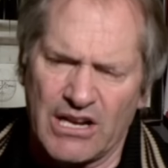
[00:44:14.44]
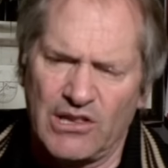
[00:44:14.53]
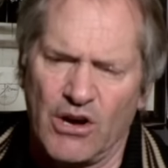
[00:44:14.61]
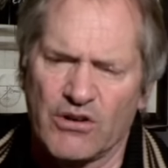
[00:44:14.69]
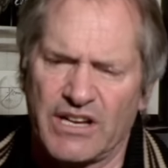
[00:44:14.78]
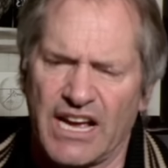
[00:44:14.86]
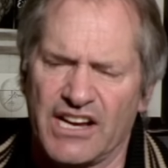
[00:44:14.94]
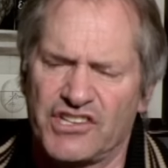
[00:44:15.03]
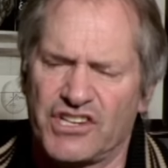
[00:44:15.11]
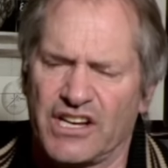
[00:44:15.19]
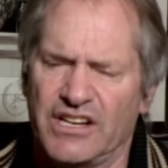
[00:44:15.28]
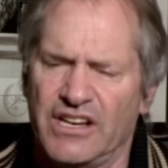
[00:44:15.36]

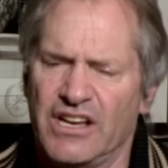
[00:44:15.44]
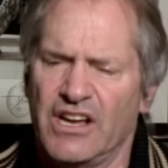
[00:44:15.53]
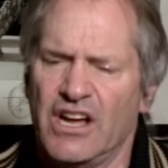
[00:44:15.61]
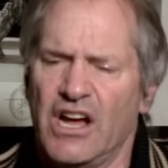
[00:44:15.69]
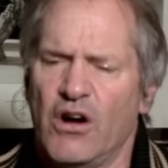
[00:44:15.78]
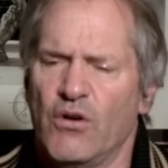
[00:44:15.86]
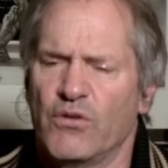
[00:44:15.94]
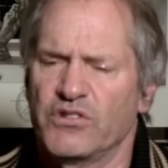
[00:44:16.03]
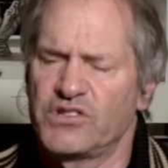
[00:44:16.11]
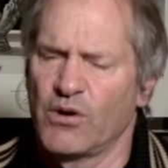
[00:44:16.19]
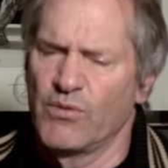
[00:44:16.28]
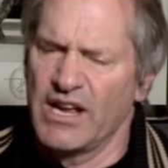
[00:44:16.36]
location.
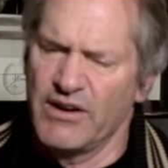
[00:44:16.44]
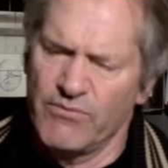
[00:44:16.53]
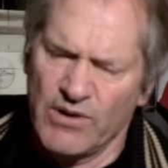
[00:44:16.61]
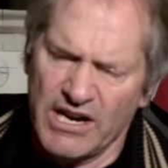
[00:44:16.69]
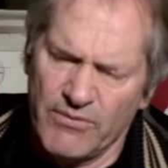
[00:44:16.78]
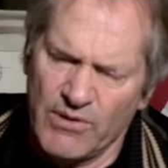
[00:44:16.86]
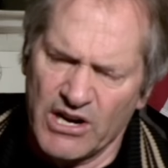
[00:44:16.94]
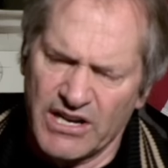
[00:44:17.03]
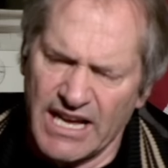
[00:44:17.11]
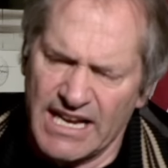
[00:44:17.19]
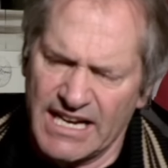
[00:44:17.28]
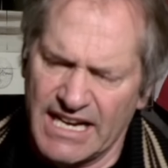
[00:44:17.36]
So we're
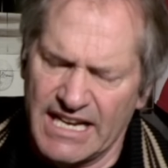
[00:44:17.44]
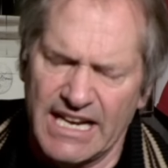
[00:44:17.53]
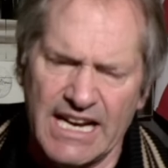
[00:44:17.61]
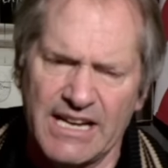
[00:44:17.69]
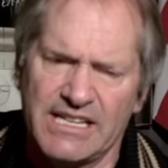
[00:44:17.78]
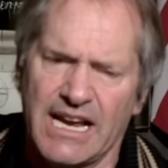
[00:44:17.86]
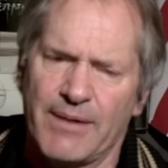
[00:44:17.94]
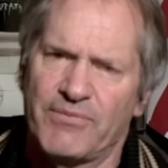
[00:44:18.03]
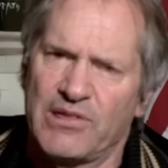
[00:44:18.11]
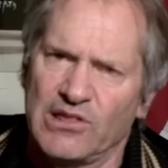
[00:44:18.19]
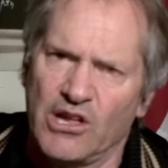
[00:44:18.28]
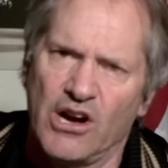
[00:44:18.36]
getting an in-depth
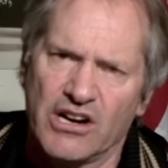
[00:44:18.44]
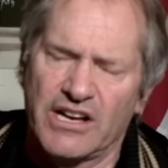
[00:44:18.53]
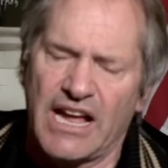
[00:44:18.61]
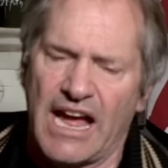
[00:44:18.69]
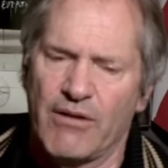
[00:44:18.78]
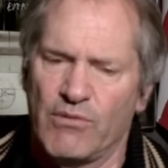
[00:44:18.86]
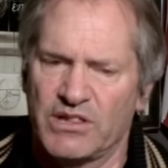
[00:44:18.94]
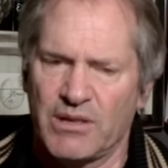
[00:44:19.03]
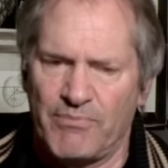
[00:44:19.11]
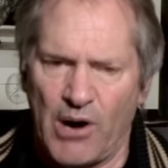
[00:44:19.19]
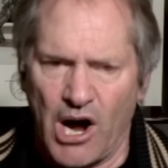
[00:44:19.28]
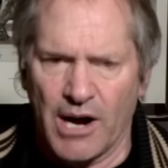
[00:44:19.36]
look at what the
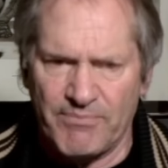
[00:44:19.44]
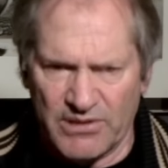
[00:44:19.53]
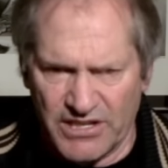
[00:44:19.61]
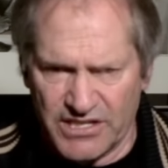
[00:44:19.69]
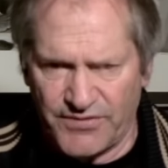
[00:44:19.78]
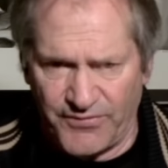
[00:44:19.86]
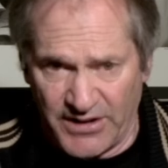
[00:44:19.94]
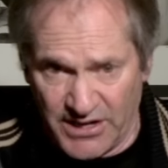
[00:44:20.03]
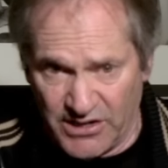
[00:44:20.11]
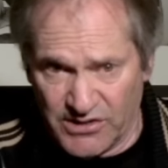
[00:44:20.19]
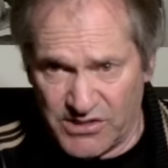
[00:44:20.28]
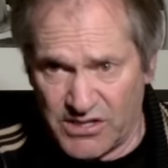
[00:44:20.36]
populace
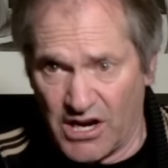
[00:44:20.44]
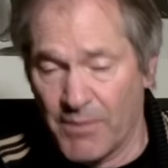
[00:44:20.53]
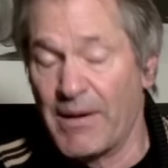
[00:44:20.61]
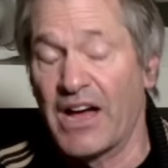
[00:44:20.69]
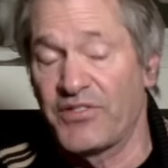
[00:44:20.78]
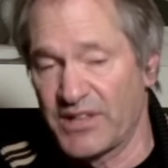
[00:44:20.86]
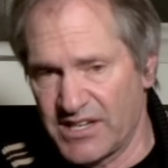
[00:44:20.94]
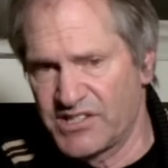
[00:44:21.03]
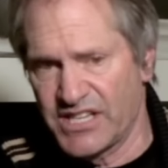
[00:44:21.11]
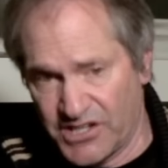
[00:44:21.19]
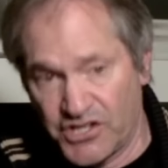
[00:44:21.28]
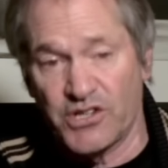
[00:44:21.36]
feels about these
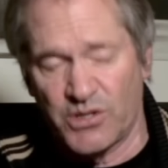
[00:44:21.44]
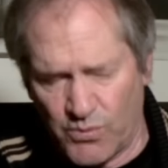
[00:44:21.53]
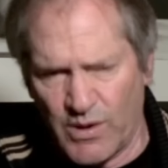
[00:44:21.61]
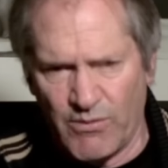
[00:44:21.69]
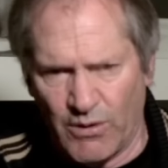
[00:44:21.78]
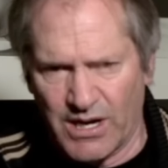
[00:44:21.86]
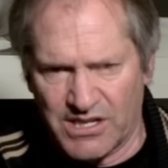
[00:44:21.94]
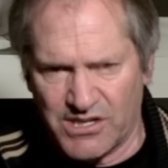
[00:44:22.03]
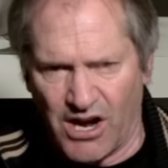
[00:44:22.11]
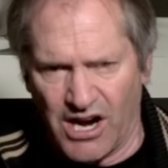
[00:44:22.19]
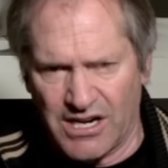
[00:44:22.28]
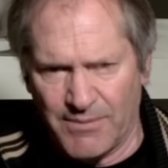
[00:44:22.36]
issues we want to
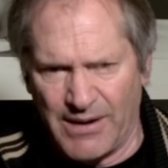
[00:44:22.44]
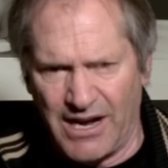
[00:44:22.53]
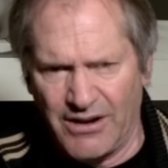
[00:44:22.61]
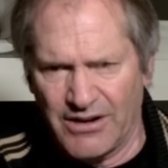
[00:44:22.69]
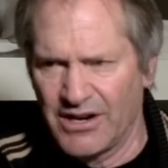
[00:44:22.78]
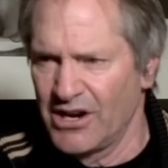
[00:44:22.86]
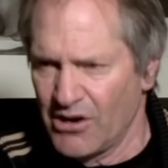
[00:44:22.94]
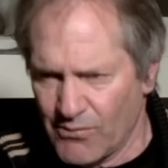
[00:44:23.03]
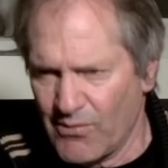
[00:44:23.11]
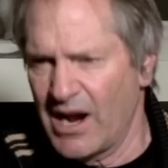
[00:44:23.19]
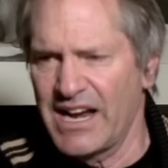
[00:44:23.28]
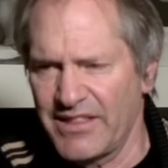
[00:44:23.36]
talk about.
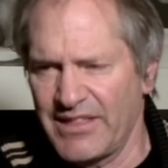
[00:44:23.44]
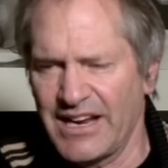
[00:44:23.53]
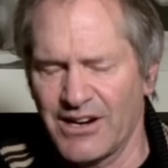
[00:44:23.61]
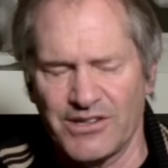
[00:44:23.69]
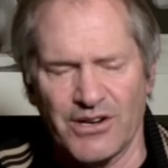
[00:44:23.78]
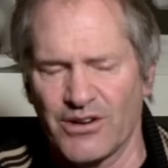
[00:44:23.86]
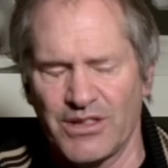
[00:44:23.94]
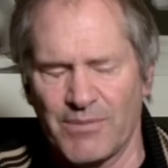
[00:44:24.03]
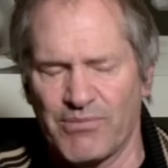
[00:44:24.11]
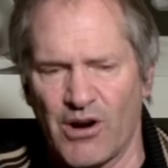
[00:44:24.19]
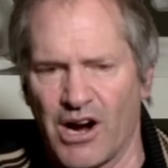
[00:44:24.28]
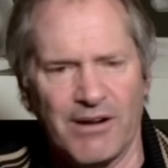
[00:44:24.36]
Right there during the
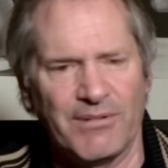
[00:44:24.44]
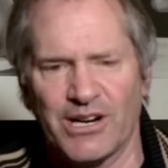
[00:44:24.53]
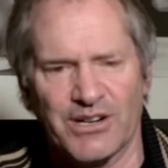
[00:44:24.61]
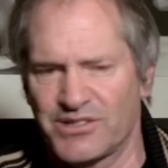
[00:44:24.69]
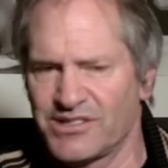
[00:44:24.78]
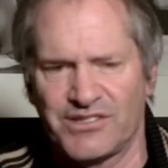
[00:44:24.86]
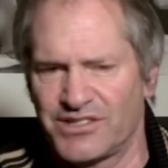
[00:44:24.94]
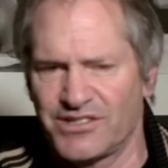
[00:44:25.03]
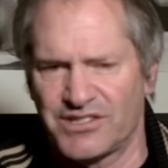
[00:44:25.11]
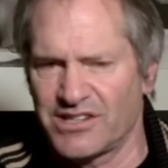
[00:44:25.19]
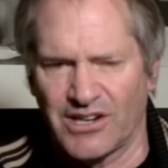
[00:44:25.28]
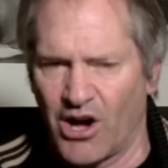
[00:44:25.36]
primaries, it's
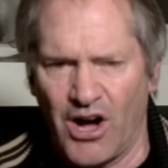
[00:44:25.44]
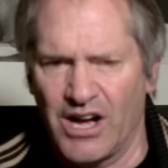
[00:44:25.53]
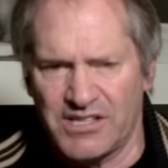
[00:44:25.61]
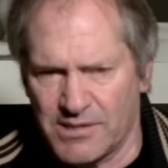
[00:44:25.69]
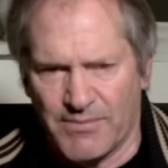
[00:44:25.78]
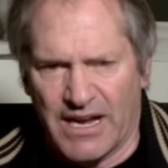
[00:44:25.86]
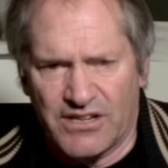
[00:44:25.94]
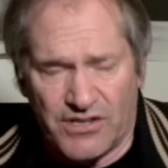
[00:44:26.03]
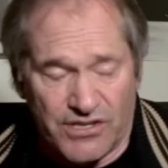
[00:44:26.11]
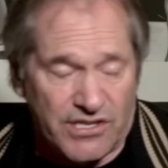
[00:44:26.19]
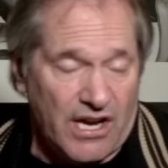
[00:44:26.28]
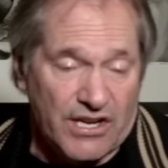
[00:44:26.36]
just an awesome
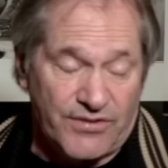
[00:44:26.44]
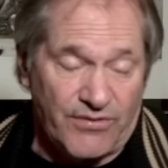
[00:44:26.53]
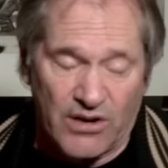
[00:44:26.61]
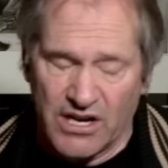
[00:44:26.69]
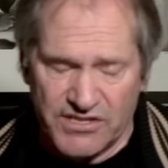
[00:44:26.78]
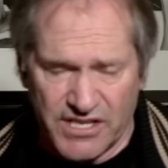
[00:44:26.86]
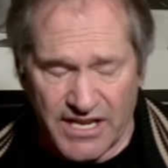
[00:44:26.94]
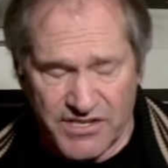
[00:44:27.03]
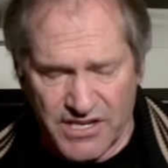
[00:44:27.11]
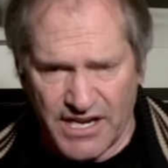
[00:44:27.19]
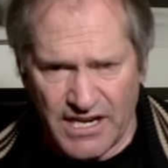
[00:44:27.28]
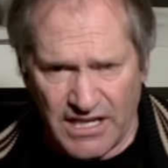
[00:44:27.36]
exercise for us as
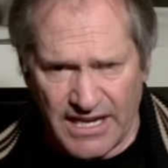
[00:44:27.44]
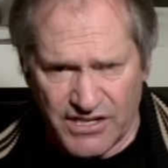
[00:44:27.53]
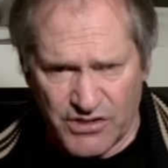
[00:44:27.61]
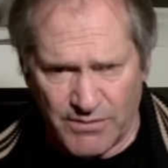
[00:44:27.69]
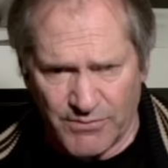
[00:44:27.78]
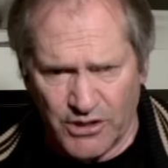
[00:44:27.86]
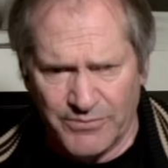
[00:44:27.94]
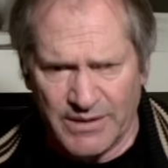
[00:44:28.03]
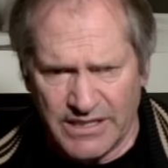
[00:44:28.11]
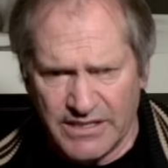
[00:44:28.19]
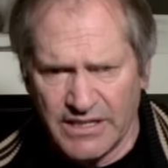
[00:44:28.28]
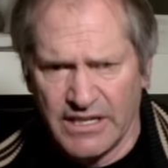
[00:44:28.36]
an intellectual movement.